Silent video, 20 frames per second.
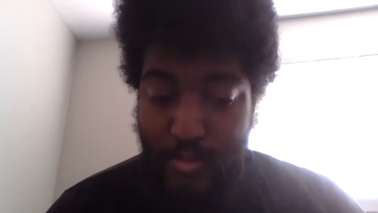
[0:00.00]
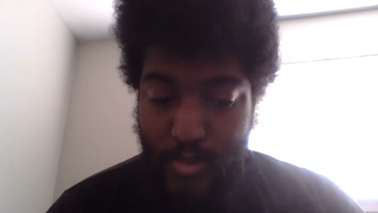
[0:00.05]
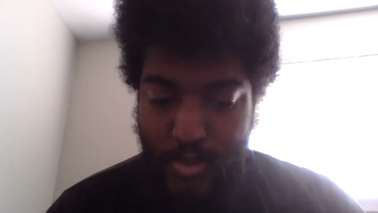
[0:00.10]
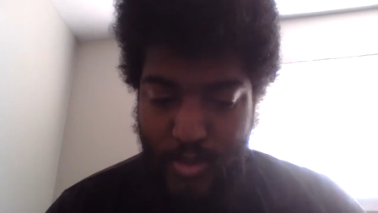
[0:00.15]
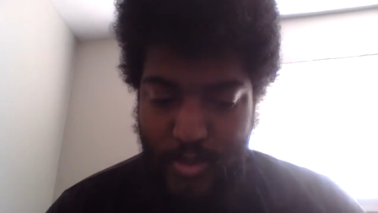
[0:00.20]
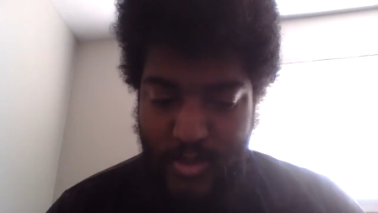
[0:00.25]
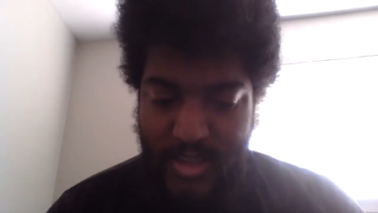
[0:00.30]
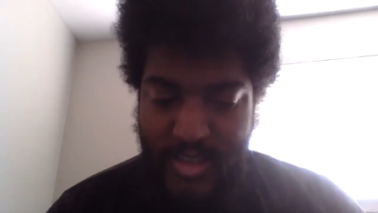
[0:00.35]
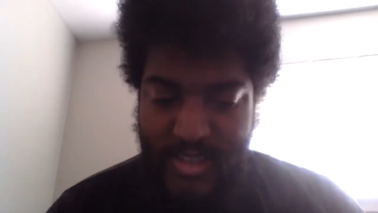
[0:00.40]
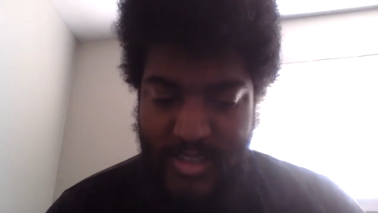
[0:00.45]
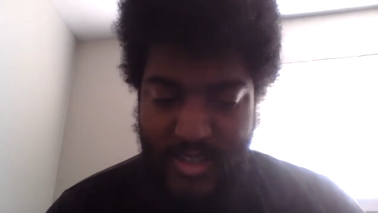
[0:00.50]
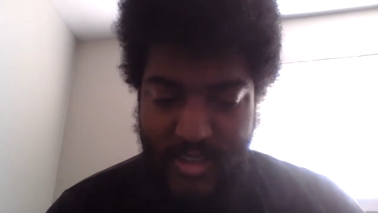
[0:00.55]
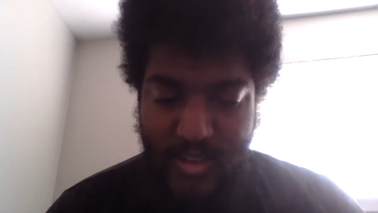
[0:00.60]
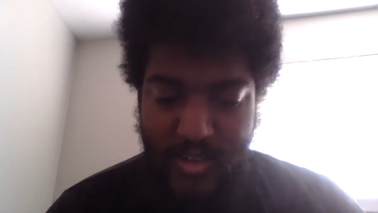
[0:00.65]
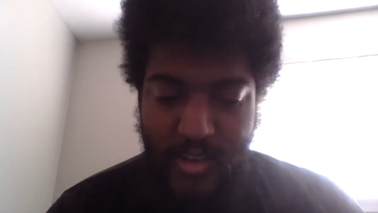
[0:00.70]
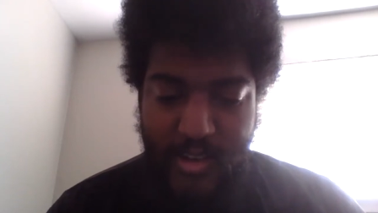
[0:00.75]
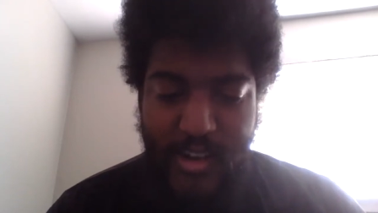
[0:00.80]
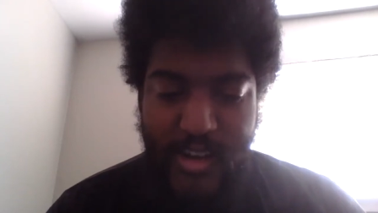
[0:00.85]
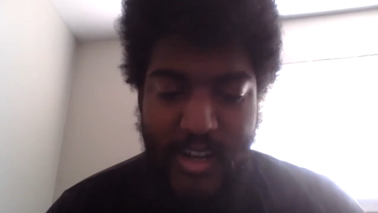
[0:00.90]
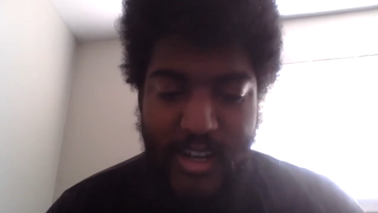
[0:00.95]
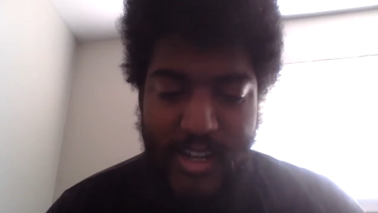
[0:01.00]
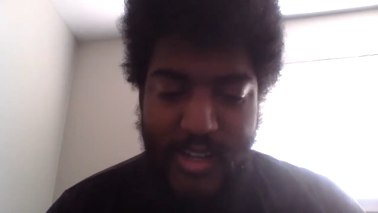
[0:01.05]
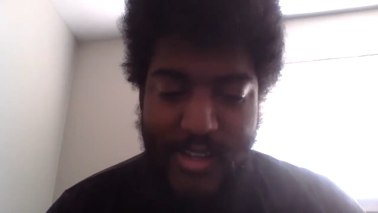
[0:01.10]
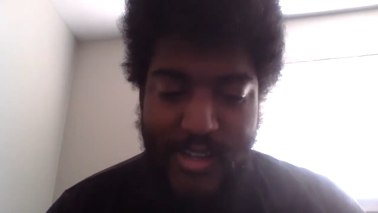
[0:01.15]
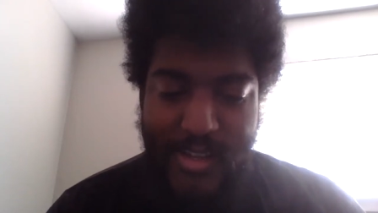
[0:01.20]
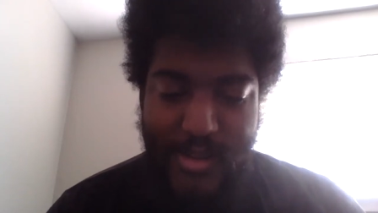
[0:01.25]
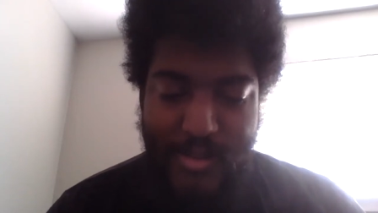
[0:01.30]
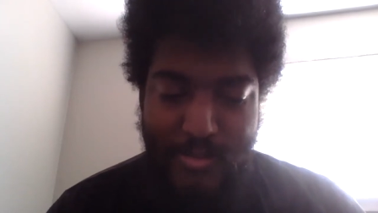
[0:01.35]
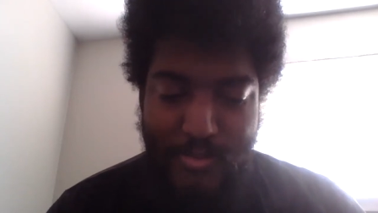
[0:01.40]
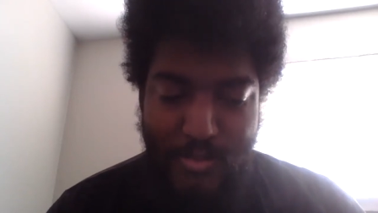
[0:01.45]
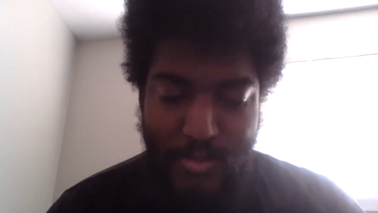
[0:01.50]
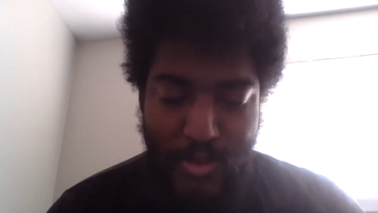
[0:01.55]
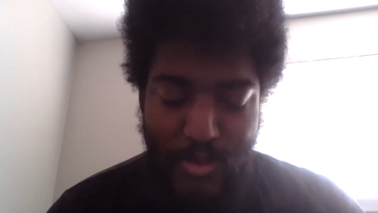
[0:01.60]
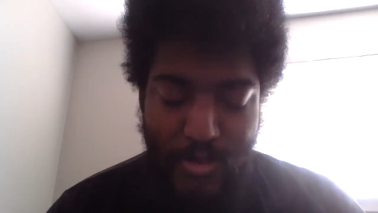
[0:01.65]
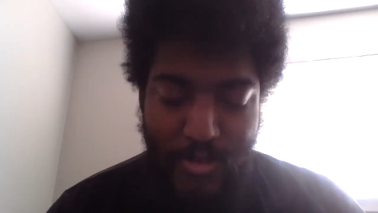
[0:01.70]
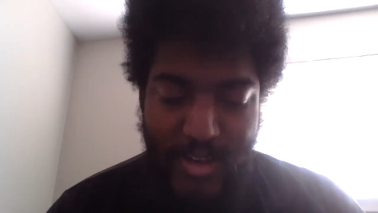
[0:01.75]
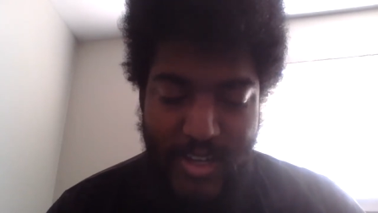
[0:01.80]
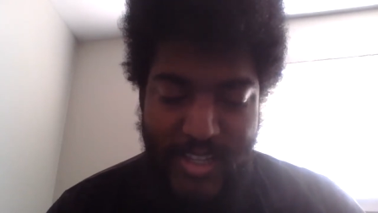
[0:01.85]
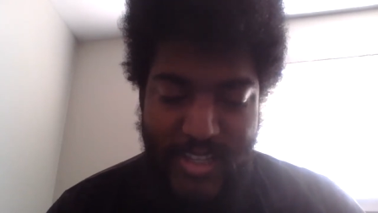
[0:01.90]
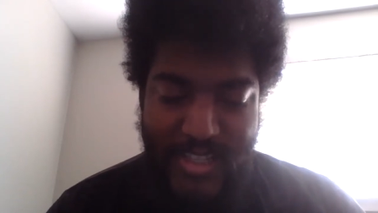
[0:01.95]
point, on
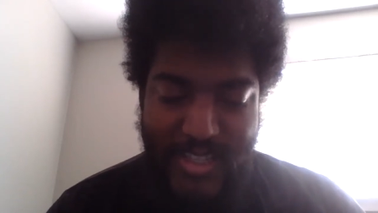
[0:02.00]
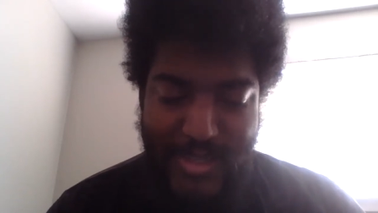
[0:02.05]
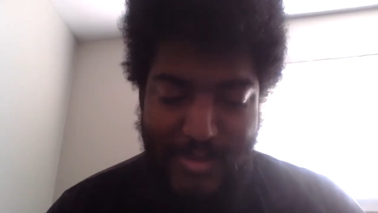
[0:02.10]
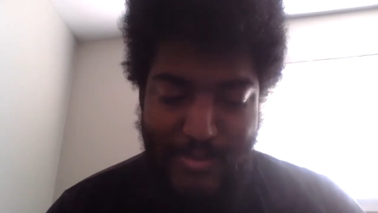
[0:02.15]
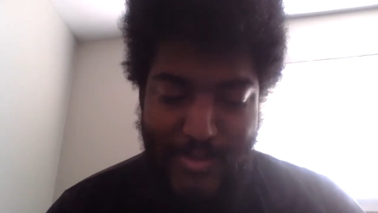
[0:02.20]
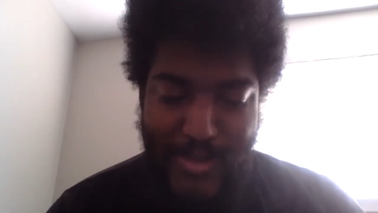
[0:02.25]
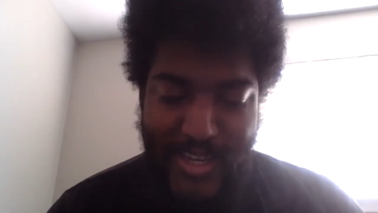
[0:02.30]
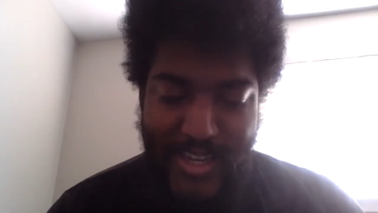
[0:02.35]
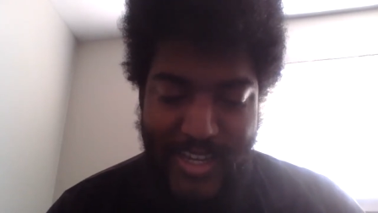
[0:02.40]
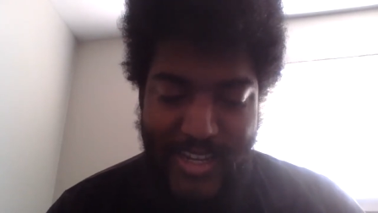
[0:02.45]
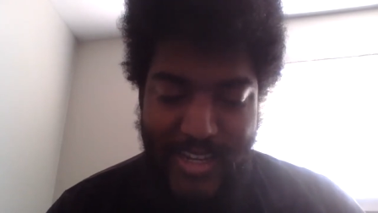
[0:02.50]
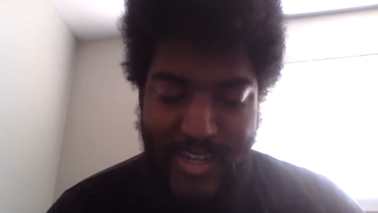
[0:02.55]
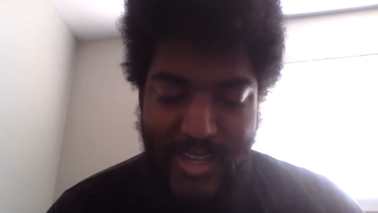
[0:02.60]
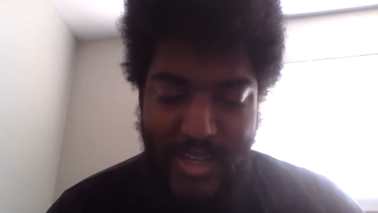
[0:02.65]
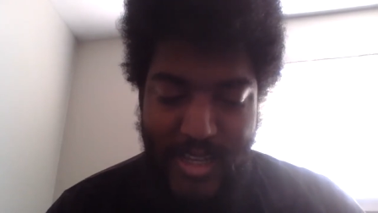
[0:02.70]
point, man,